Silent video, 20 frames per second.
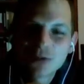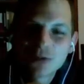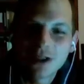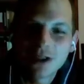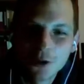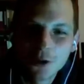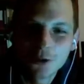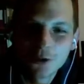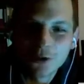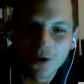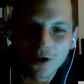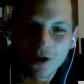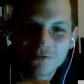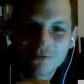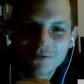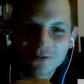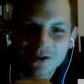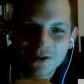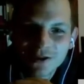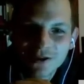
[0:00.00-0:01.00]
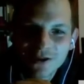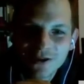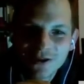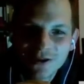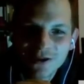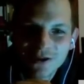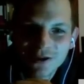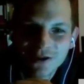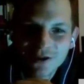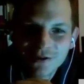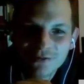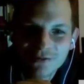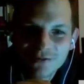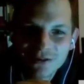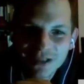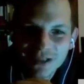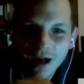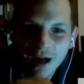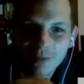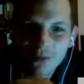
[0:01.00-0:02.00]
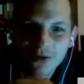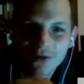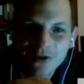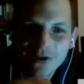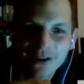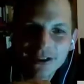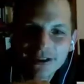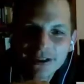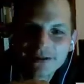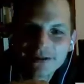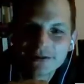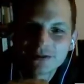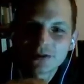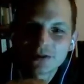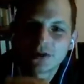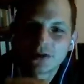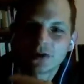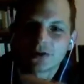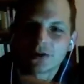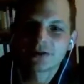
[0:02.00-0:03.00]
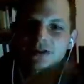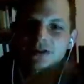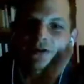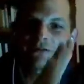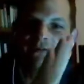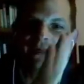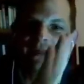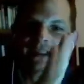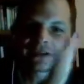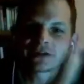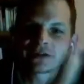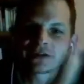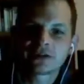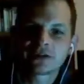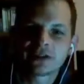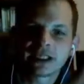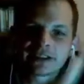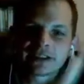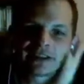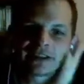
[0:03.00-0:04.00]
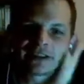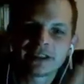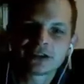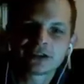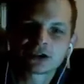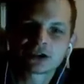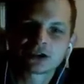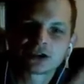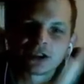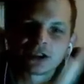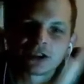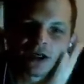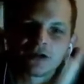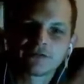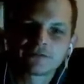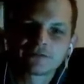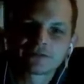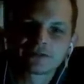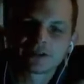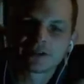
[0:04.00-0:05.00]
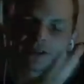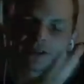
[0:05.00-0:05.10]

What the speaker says: extra load of the armor. So the flexion extension of